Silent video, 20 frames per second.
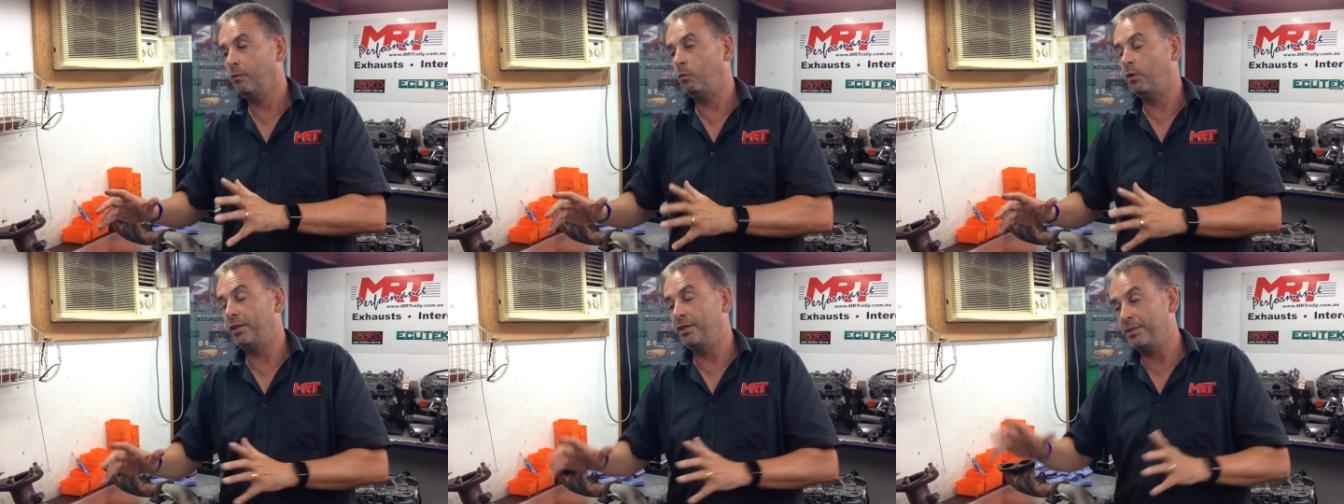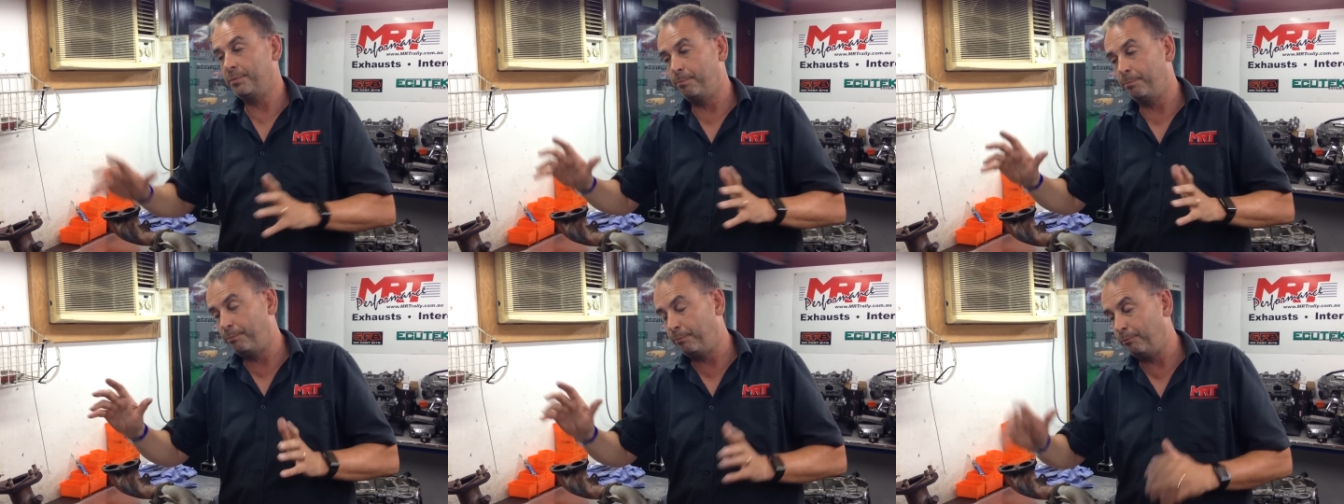with
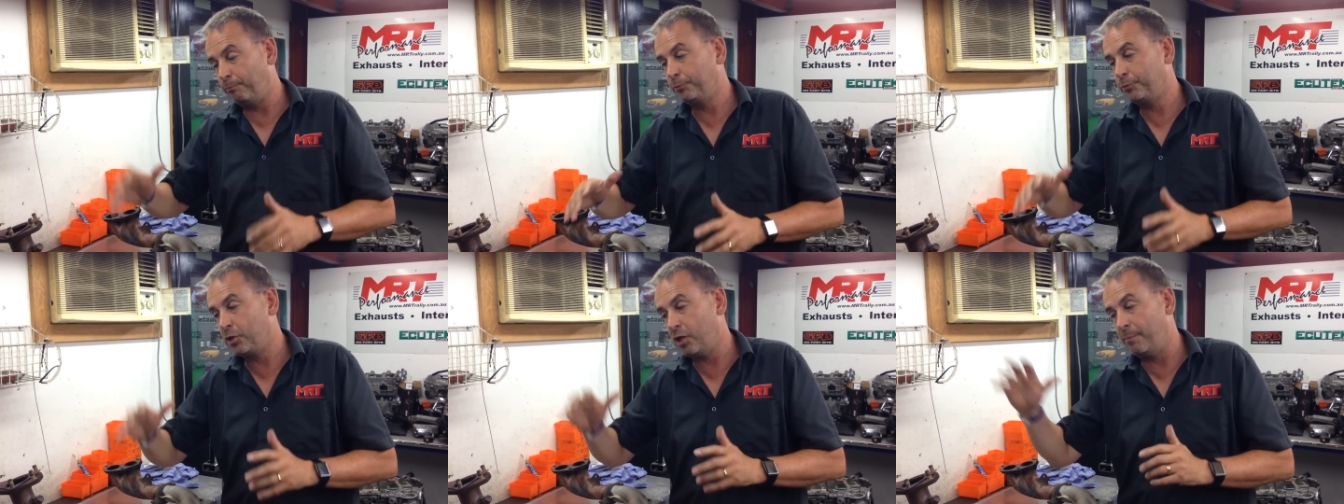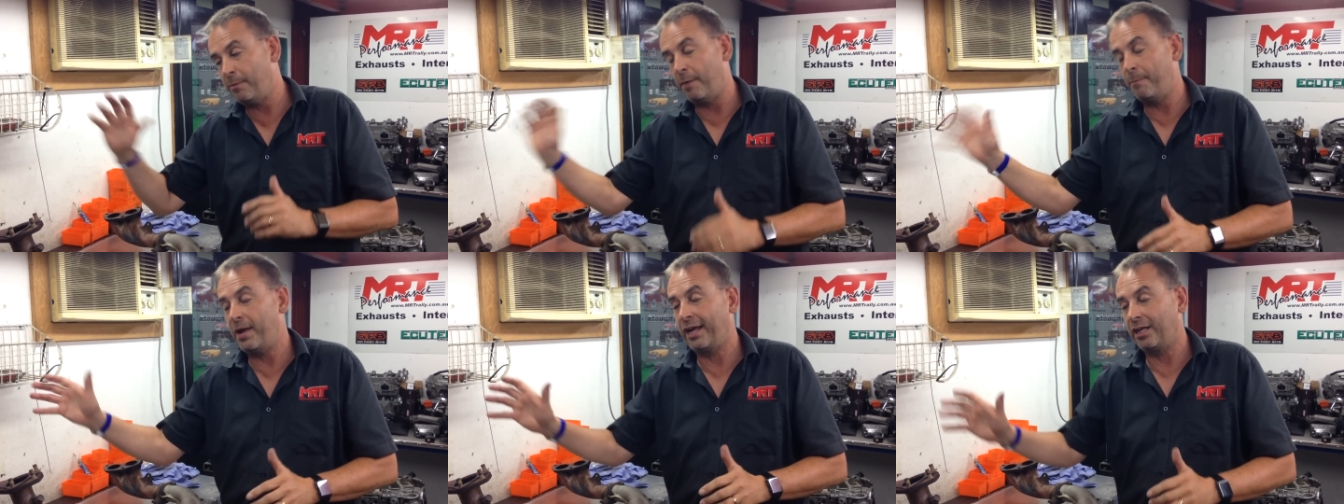a
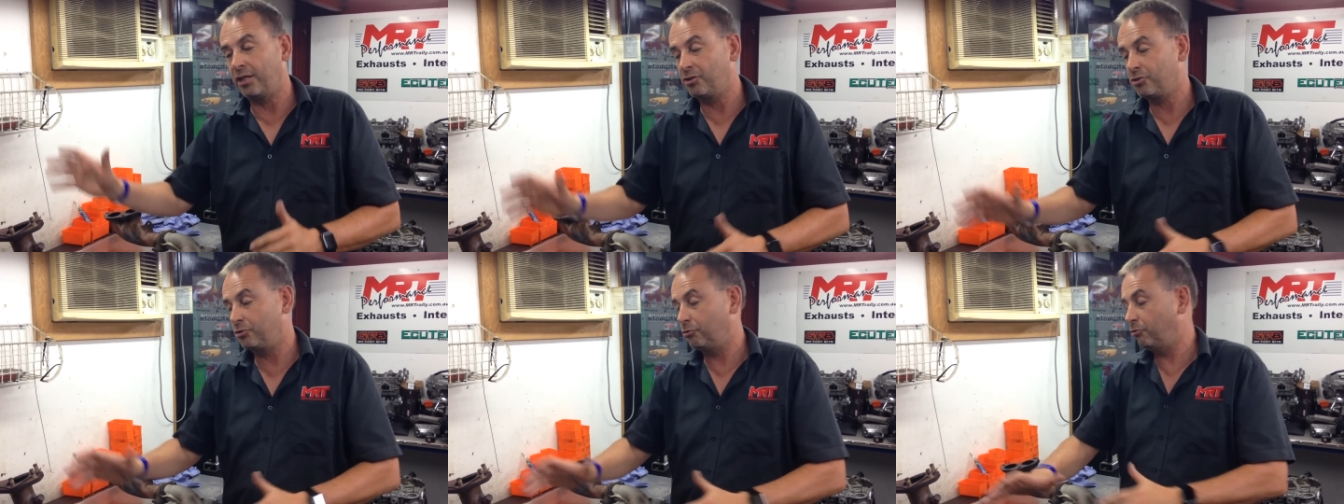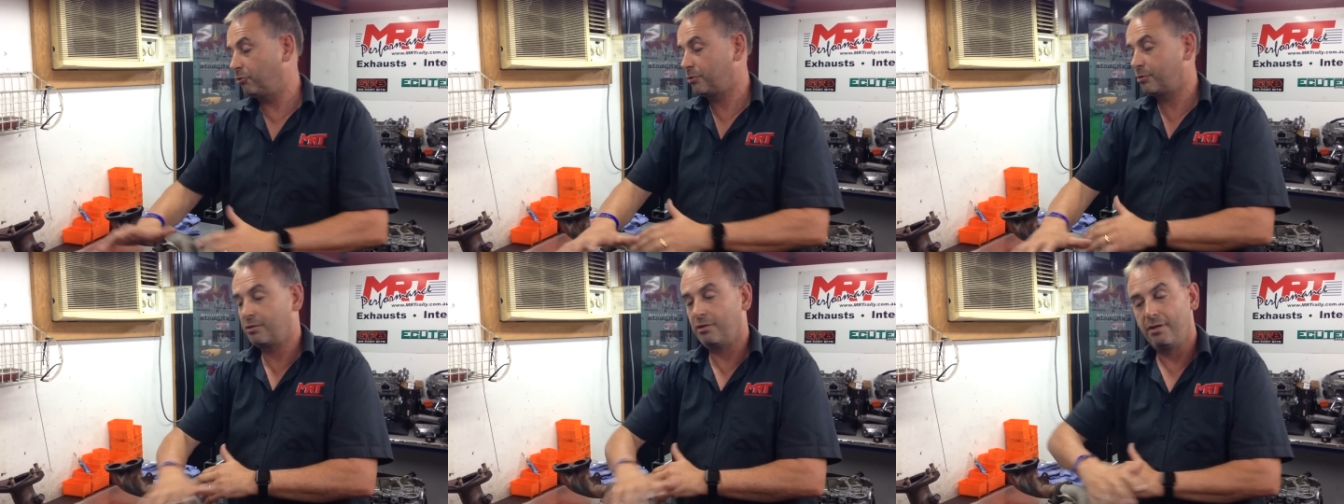turbo back
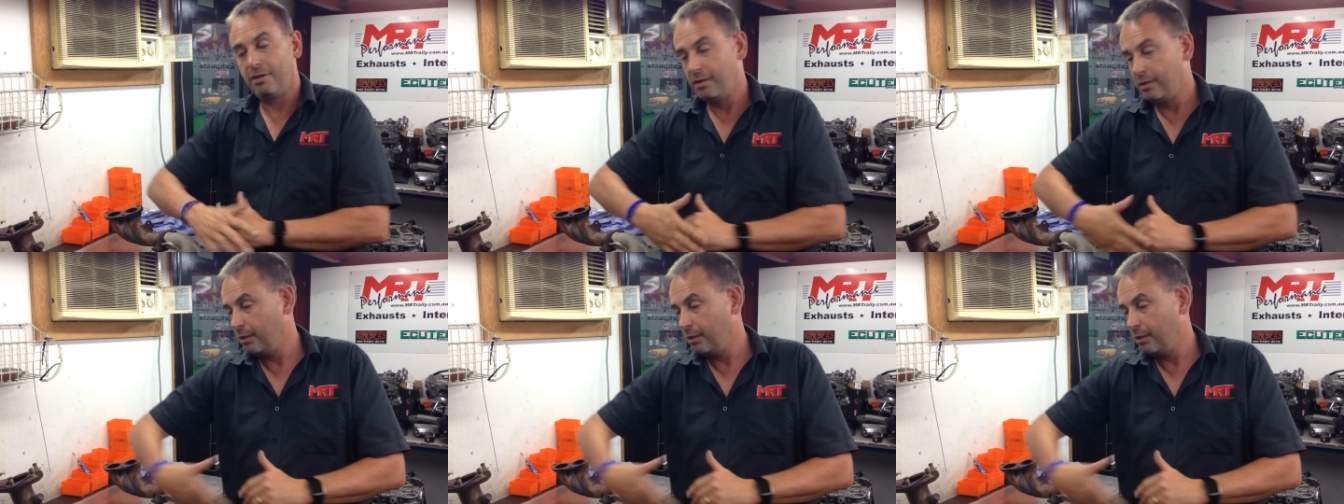exhaust,